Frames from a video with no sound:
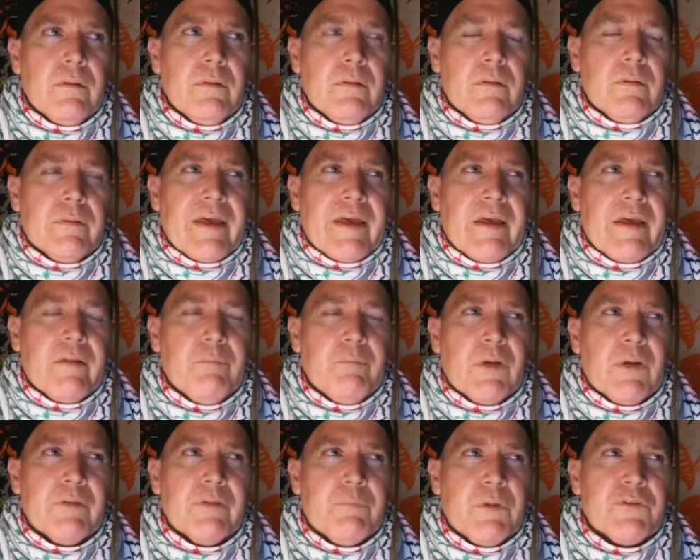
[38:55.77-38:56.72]
that
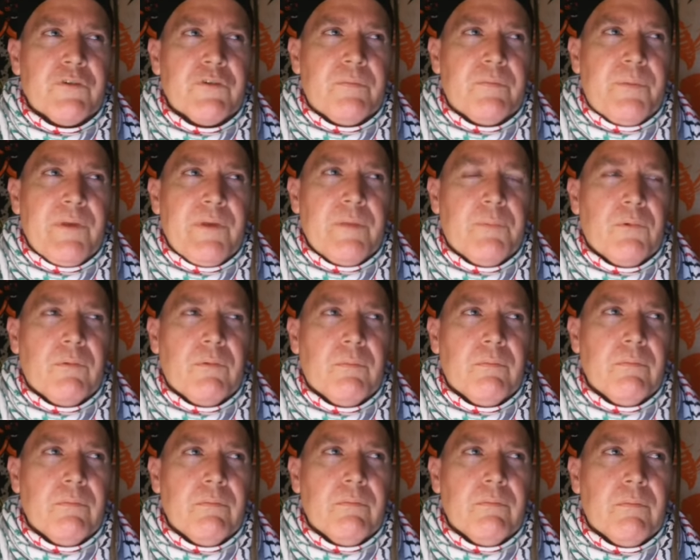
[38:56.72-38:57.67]
much as
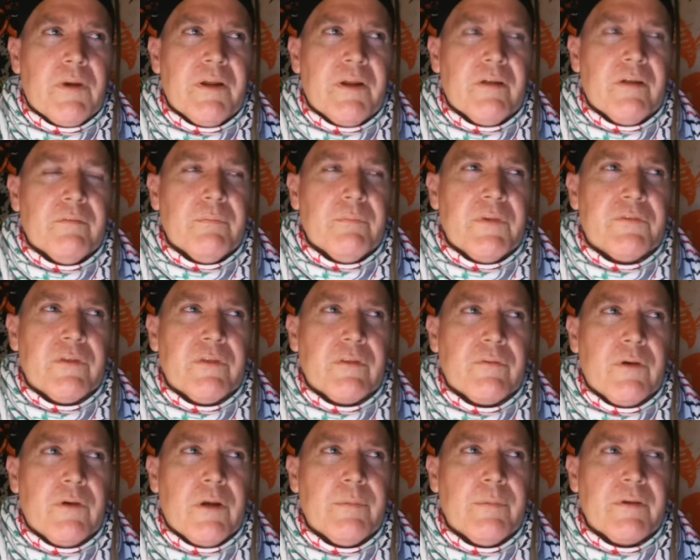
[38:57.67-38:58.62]
people might have
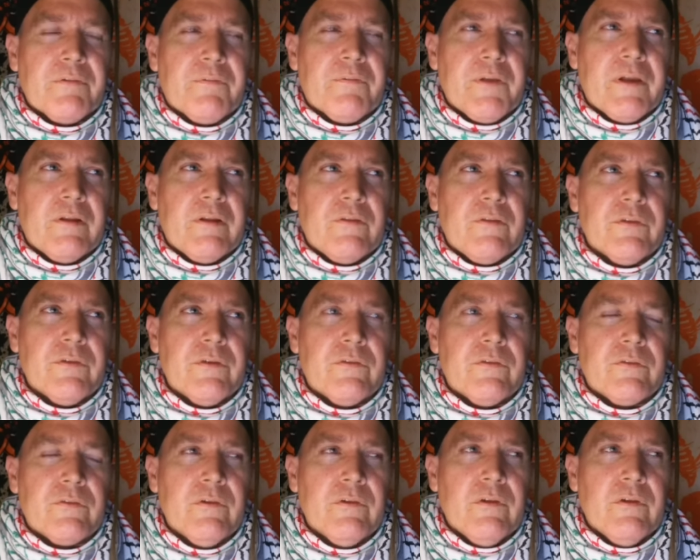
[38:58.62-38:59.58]
misanthropic
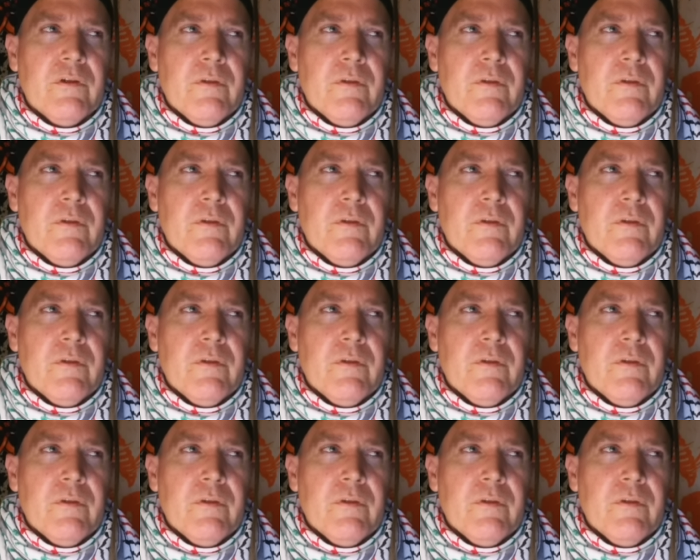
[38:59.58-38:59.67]
fantasies